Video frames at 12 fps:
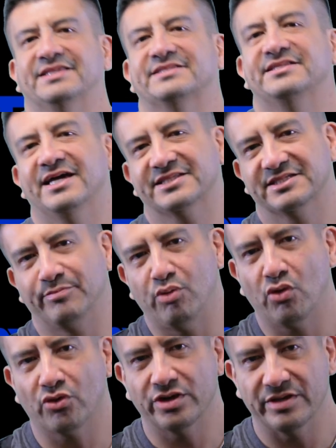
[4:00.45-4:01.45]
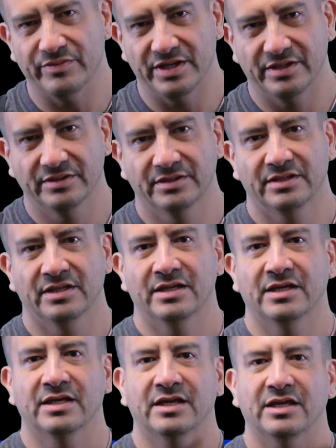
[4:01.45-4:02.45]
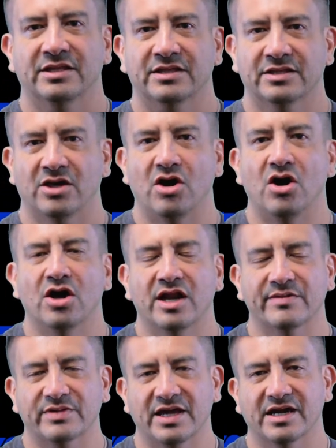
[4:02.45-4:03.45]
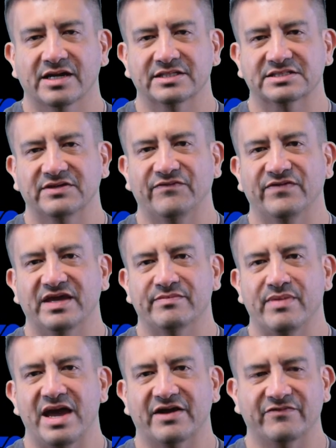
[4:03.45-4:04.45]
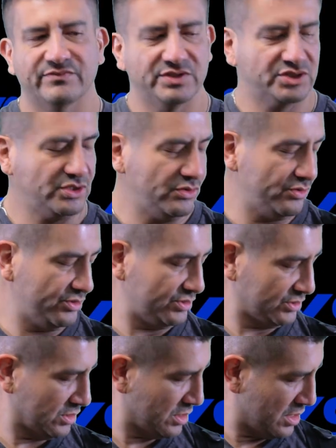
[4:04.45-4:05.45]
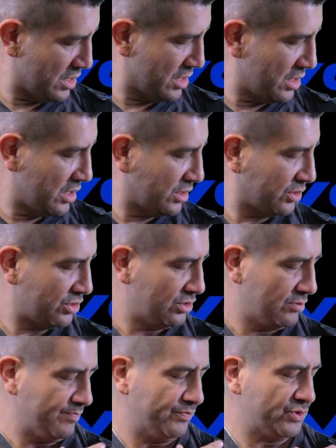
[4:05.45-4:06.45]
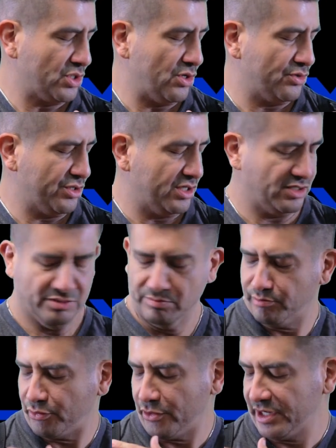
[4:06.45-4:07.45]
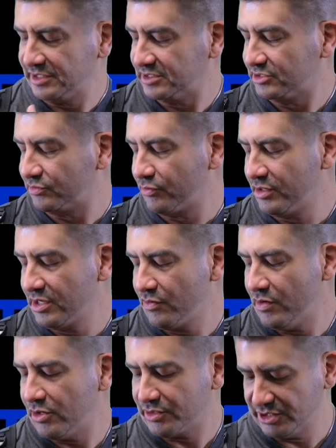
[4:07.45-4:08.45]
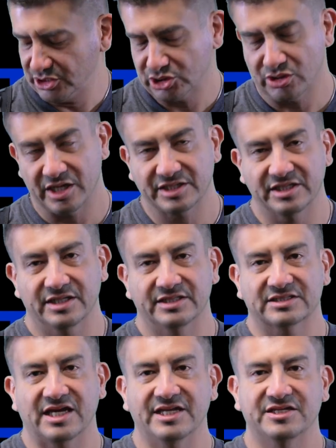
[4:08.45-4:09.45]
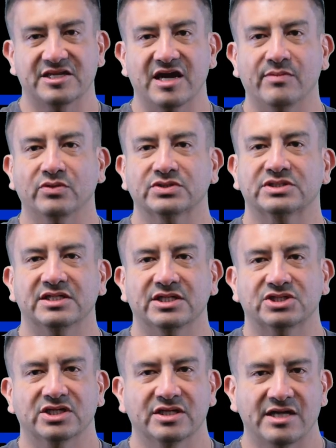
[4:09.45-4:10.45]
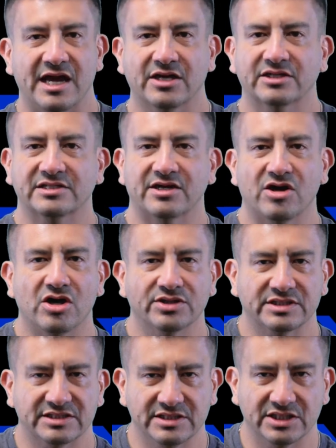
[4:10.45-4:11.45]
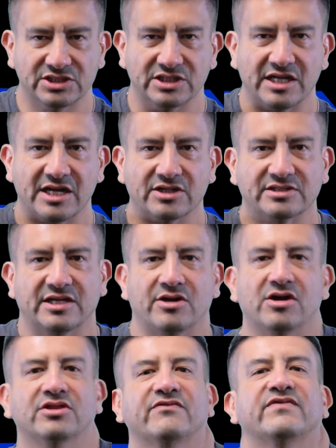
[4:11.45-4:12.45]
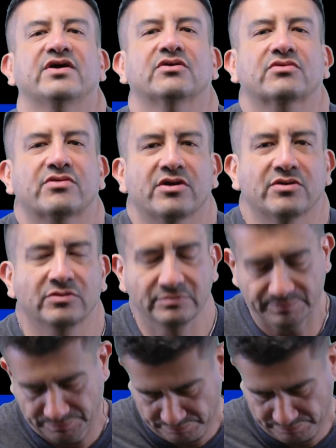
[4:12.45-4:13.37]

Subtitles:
it's not supporting me. All I'm getting is the feedback from the shoulders. So the brace is really well constructed. It's got double stitching. I looked at all the stitching. I looked at all the Velcro.